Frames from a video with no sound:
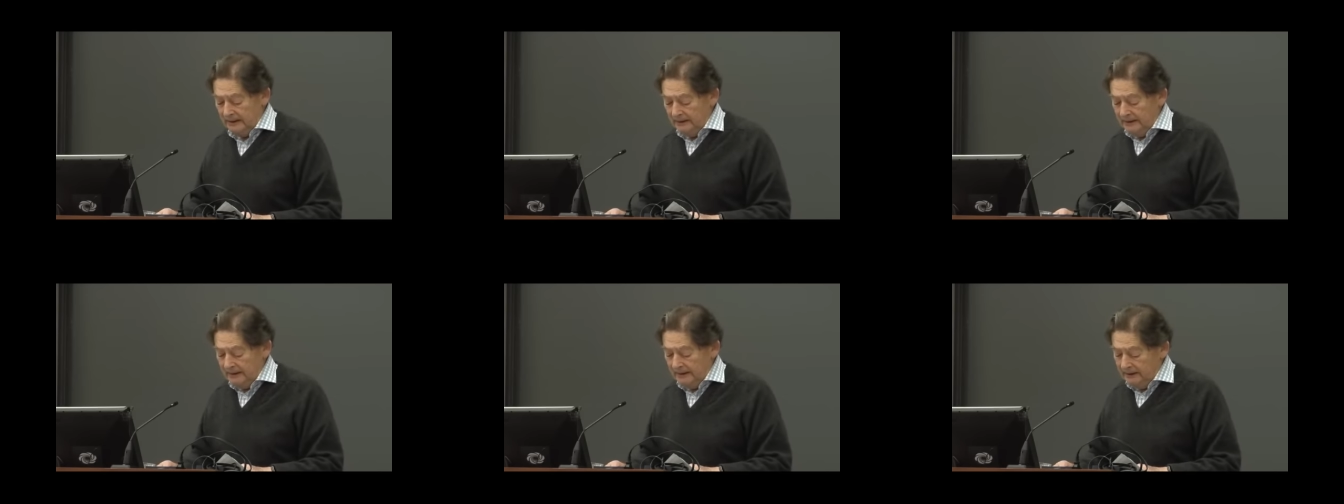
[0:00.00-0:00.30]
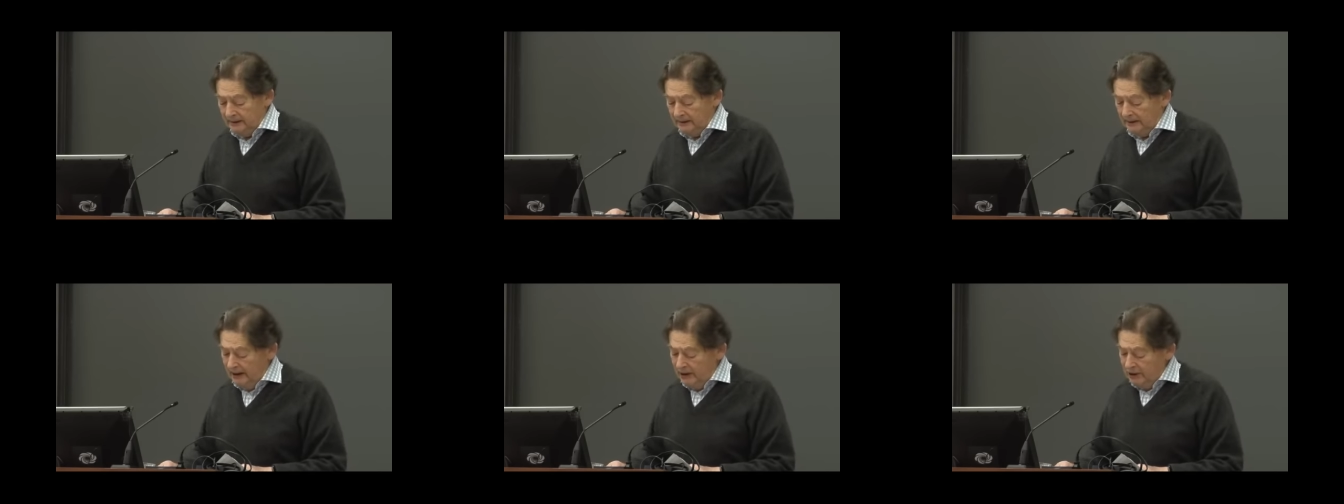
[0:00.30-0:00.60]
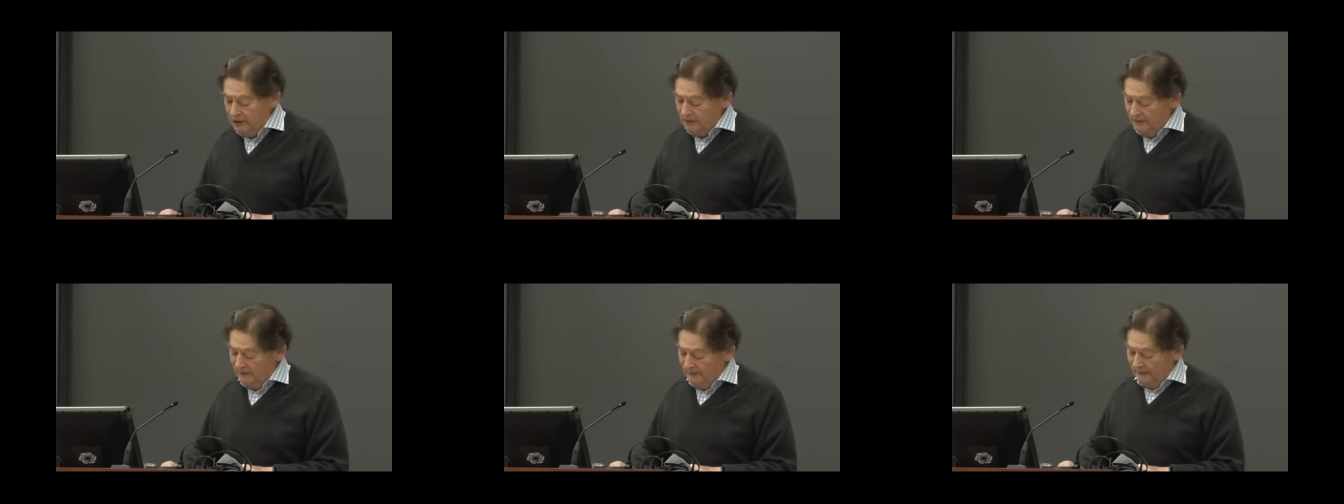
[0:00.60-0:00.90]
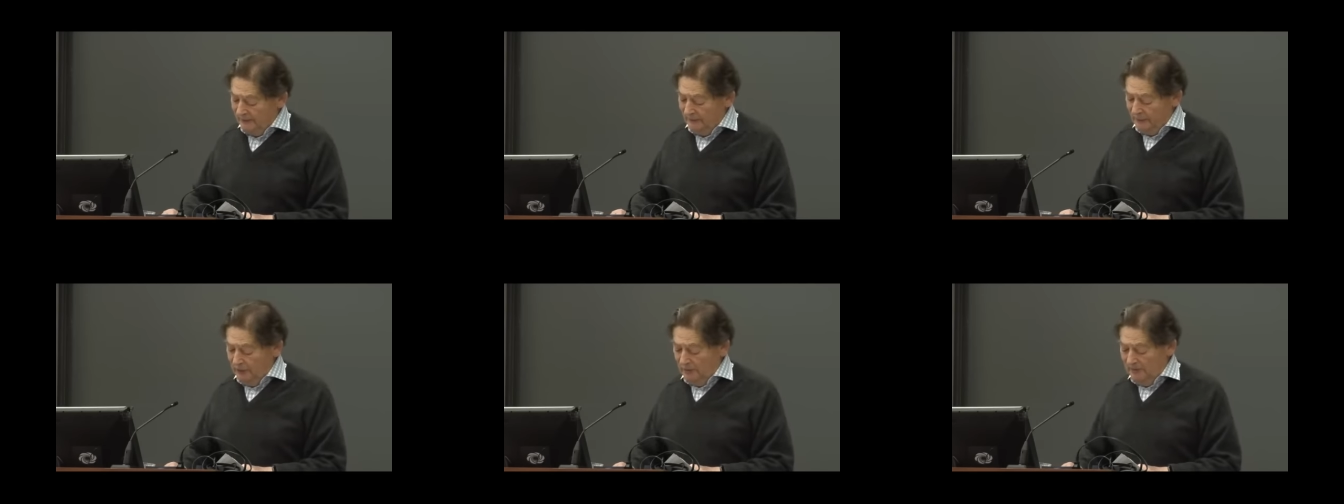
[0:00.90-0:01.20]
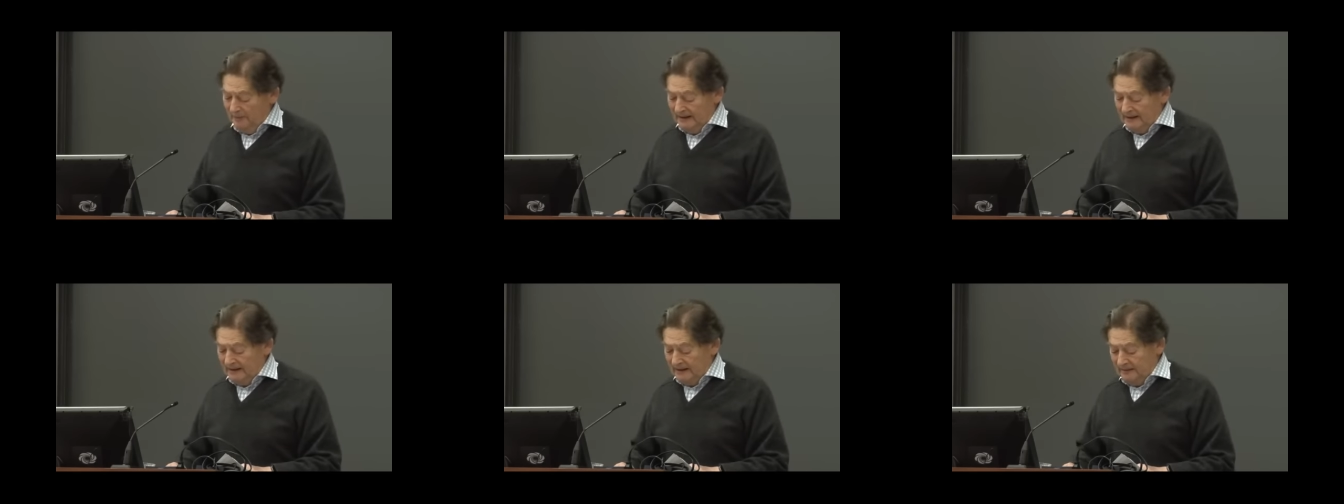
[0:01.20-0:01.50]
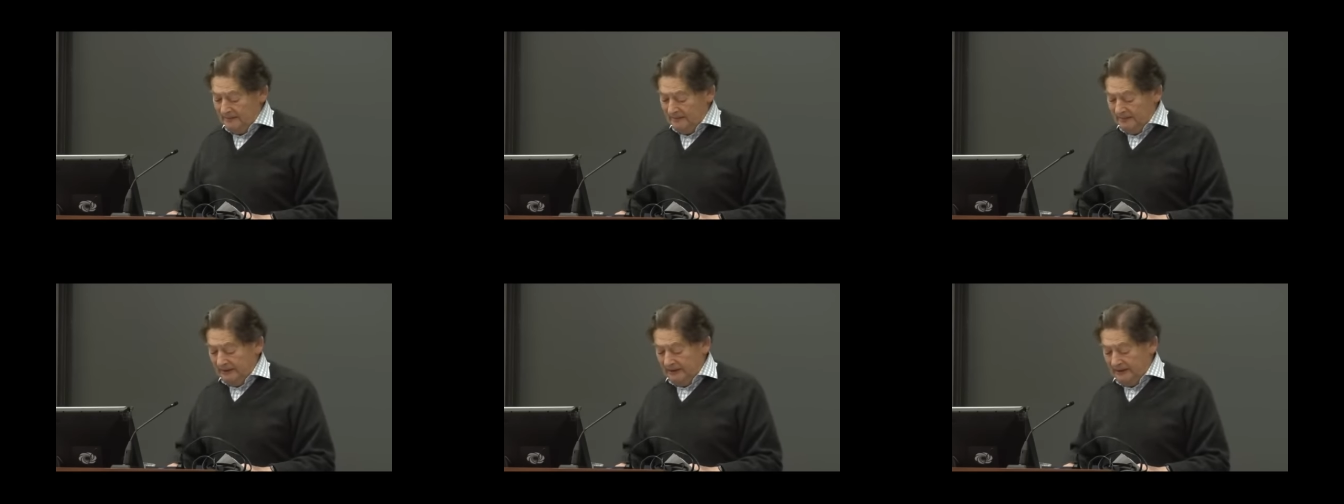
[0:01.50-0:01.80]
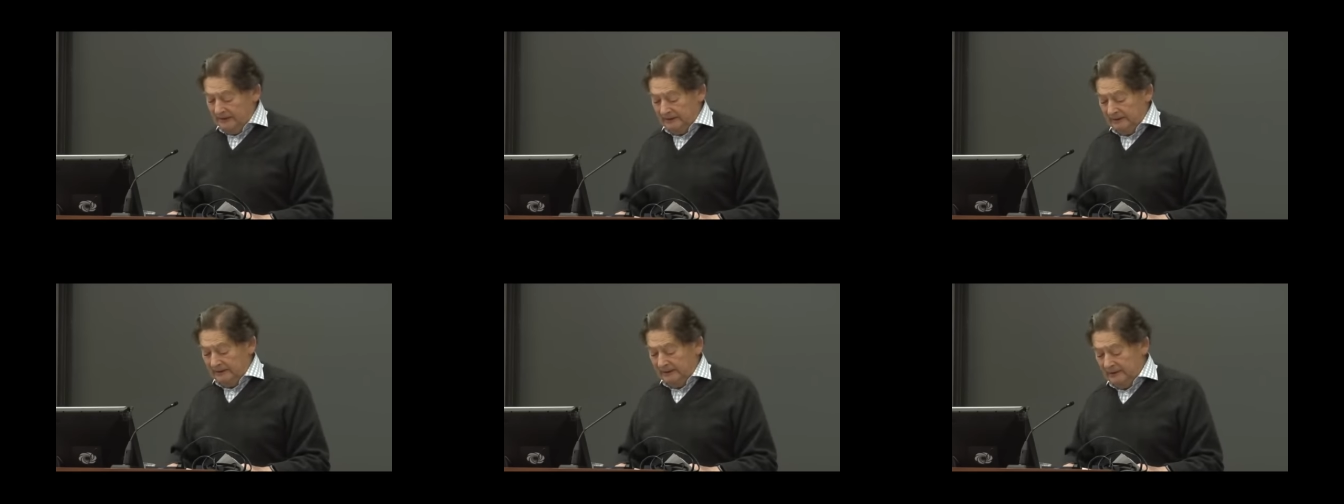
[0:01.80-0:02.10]
the creation of a full-blooded
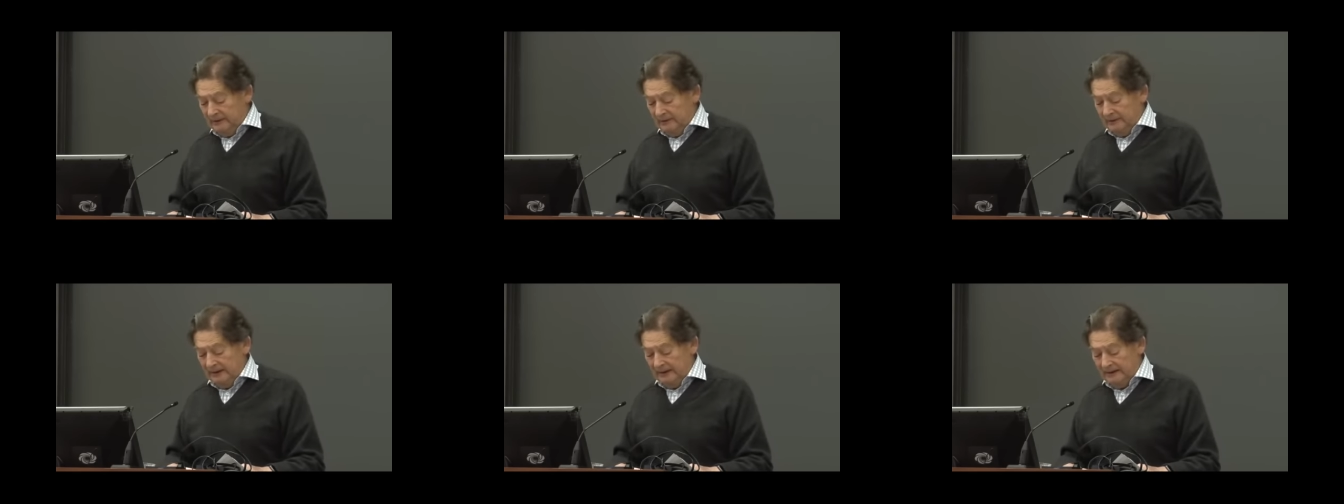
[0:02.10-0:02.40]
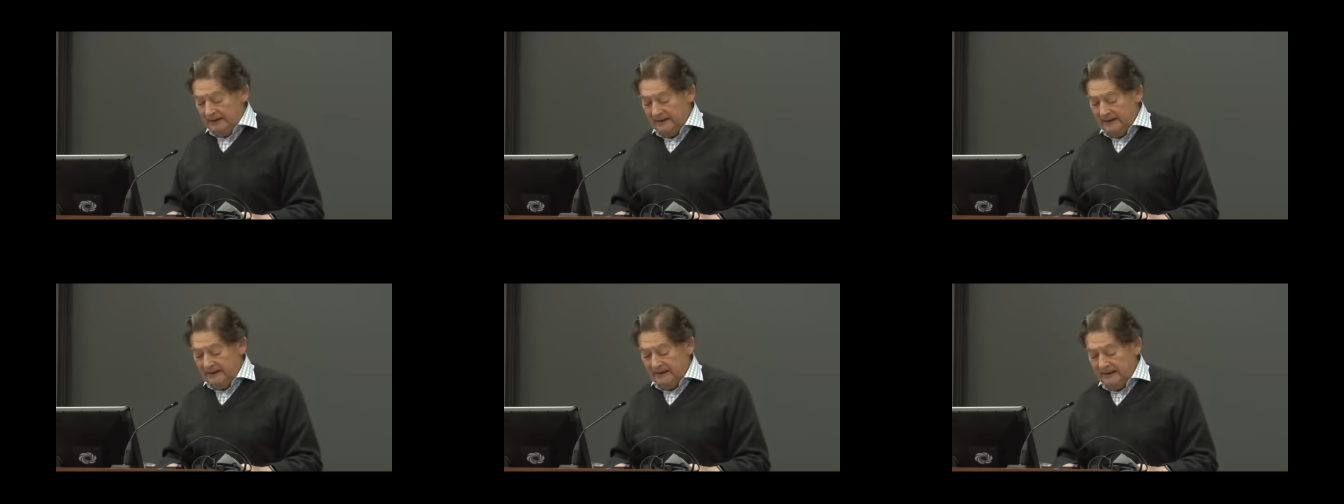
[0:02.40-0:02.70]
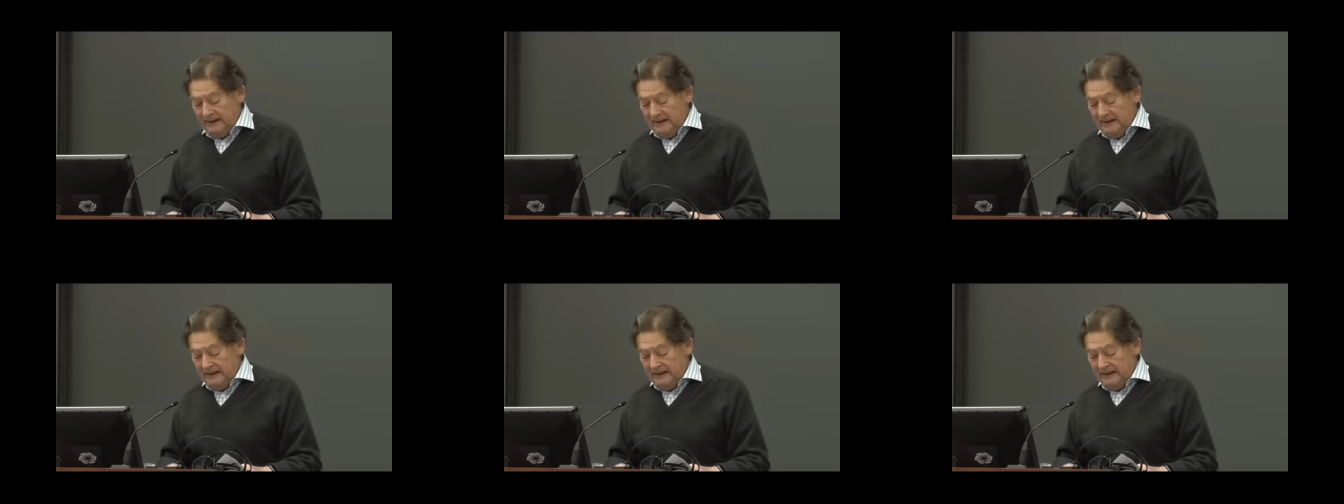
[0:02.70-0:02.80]
political union,